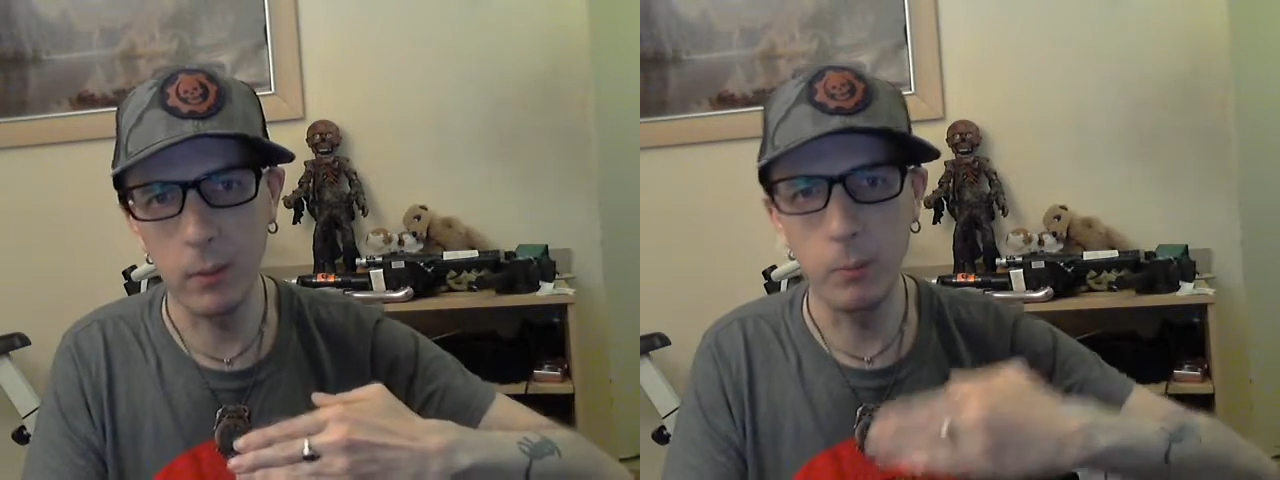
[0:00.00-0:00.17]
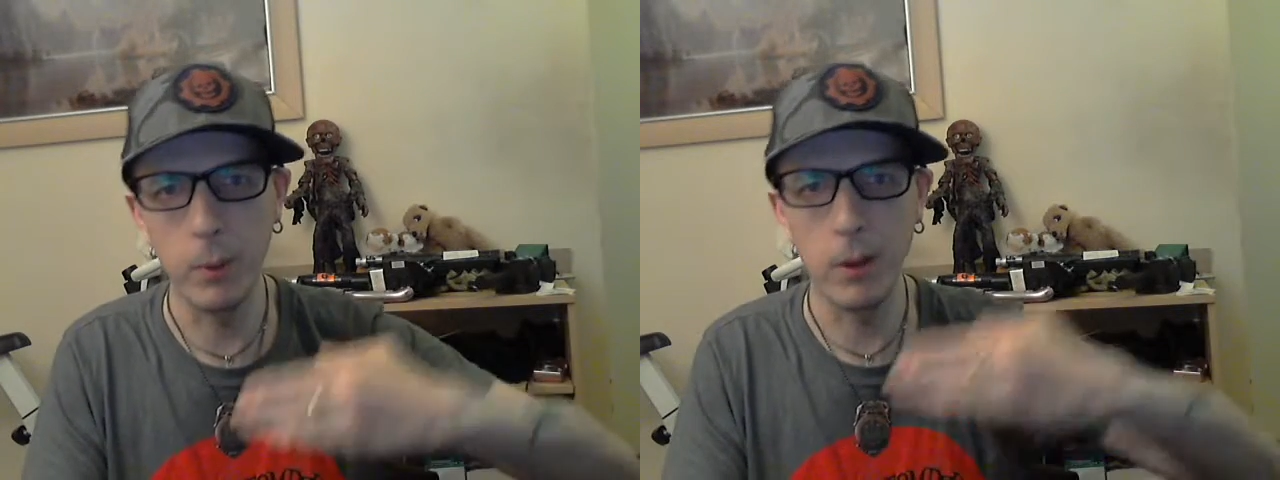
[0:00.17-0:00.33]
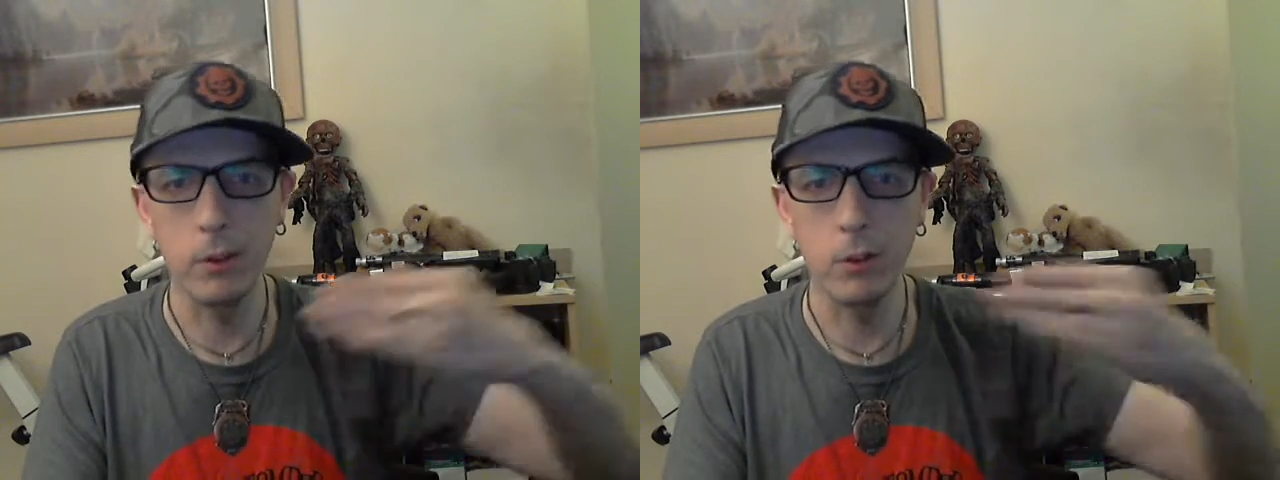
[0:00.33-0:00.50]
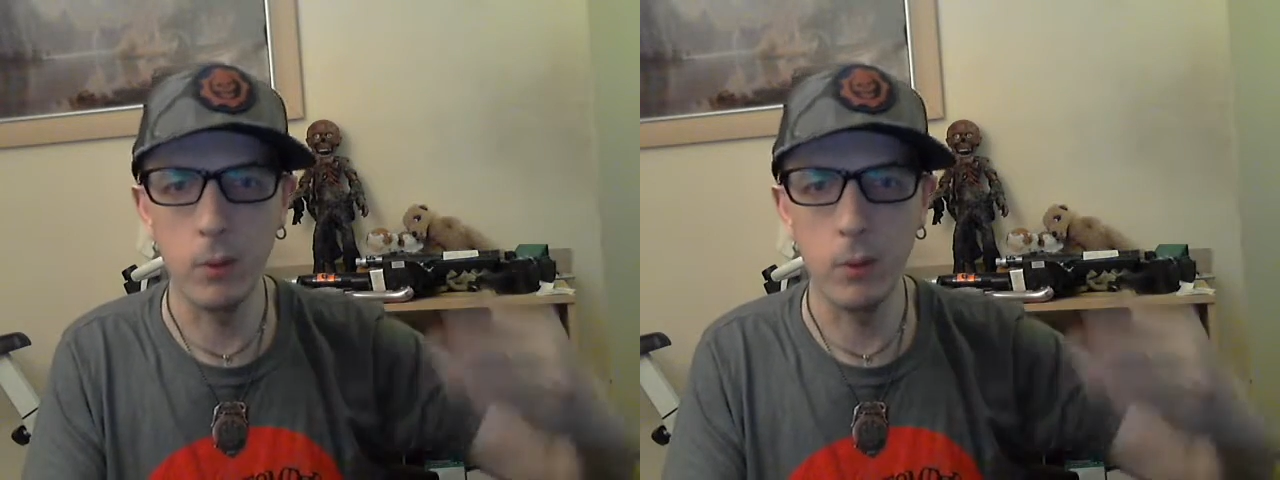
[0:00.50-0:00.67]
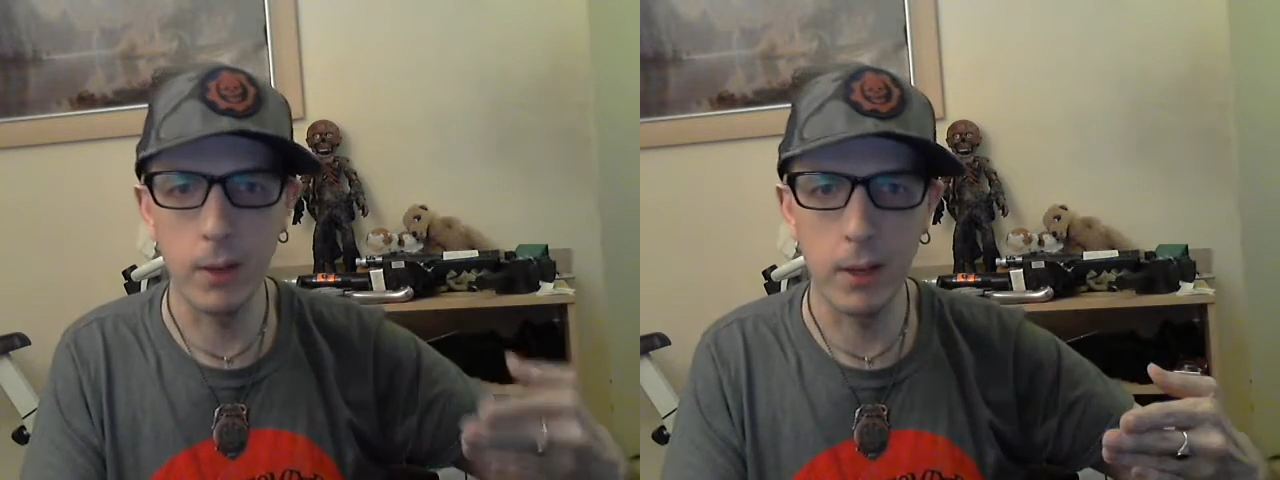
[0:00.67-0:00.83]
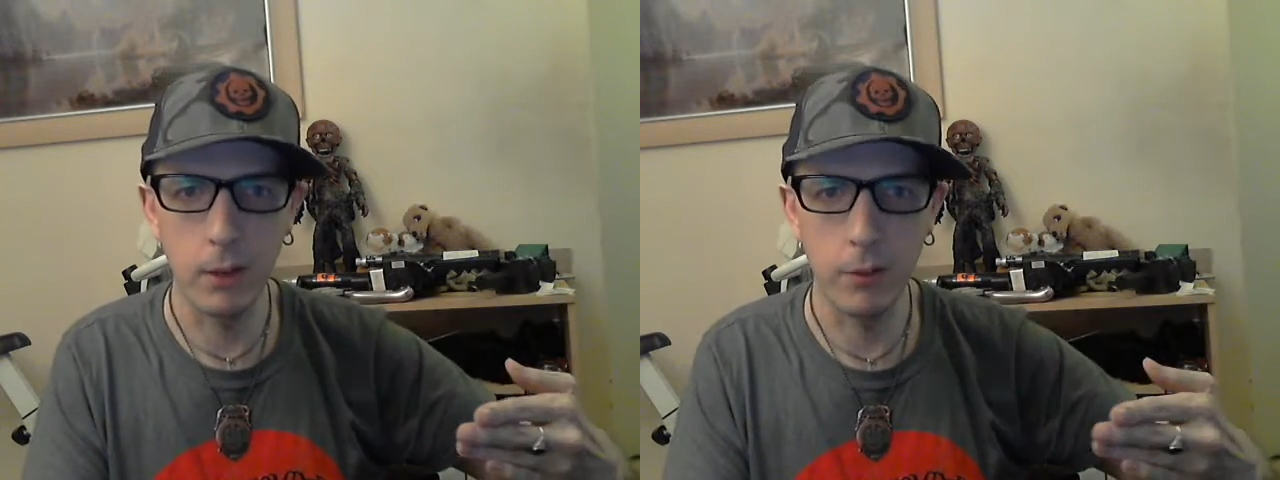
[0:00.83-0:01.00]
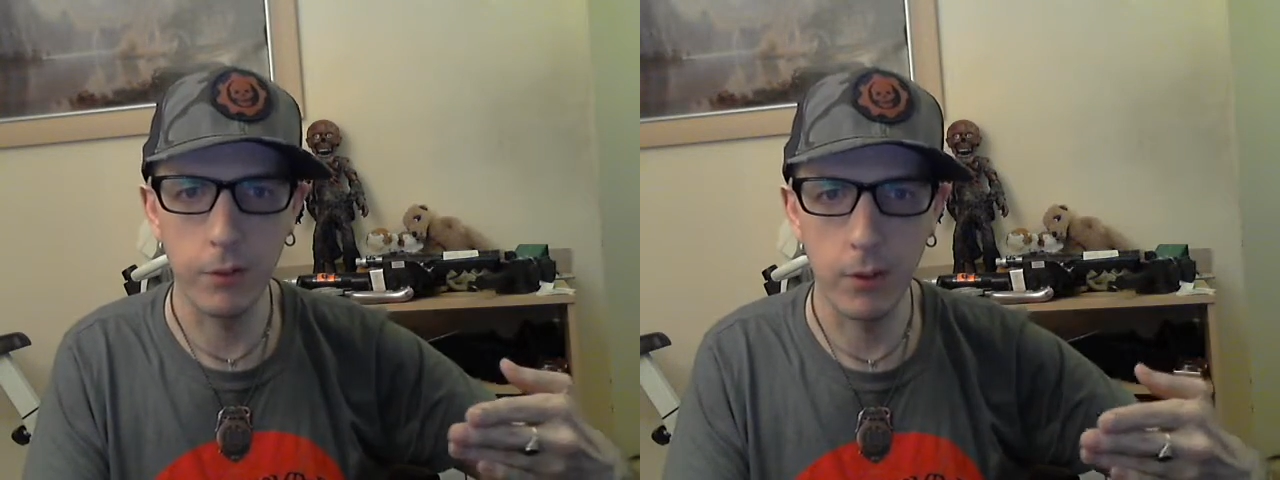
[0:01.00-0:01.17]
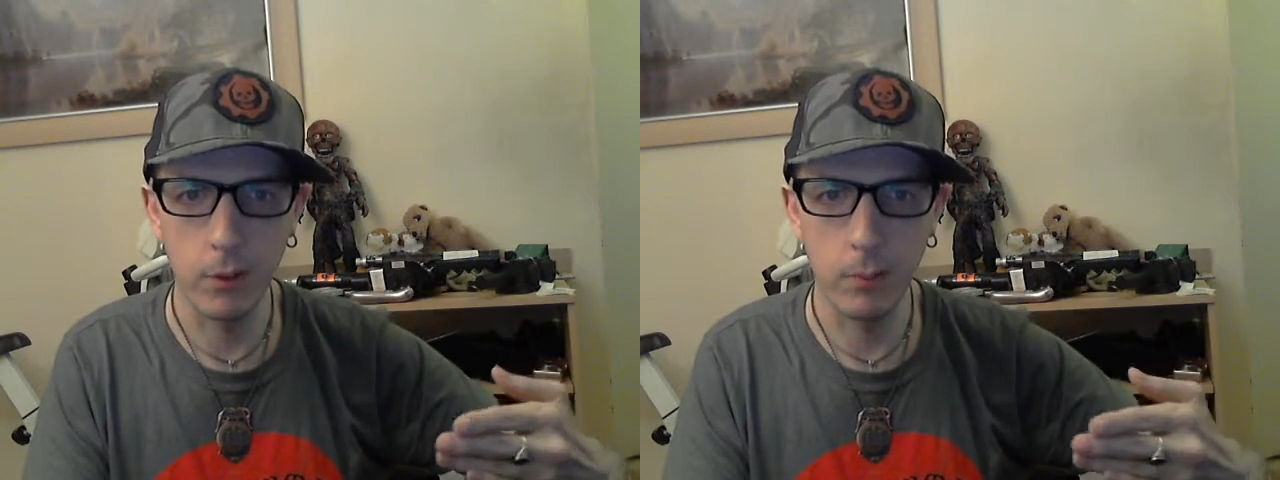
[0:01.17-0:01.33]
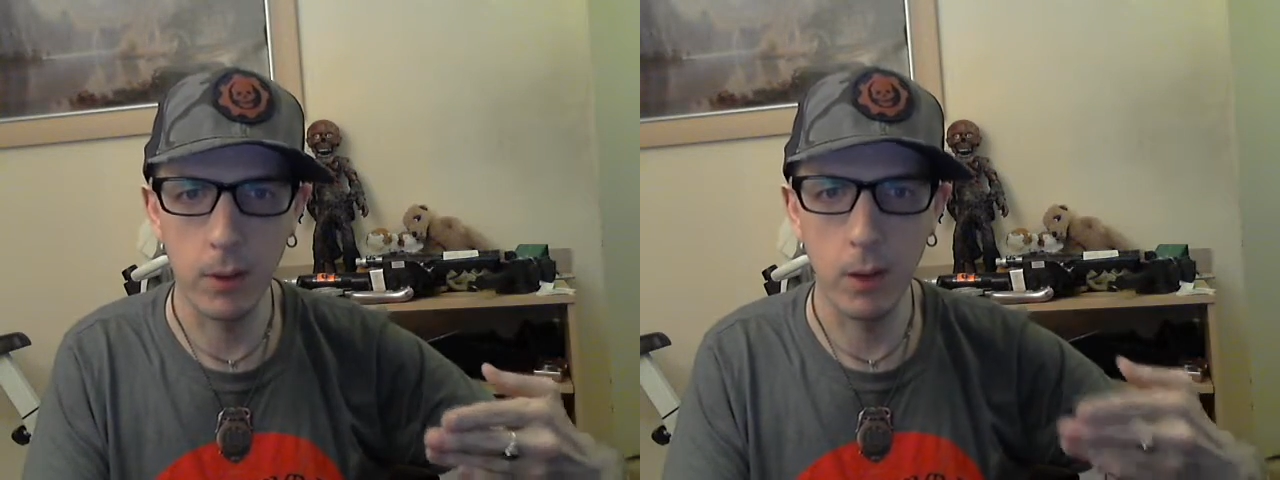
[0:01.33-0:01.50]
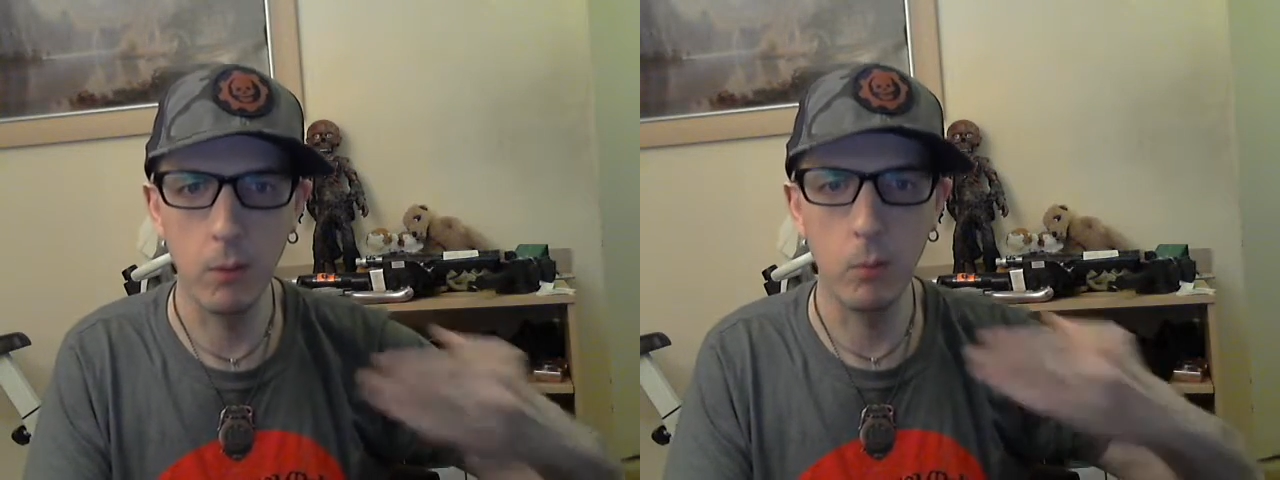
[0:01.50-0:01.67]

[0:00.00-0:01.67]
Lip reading: but doing it in the film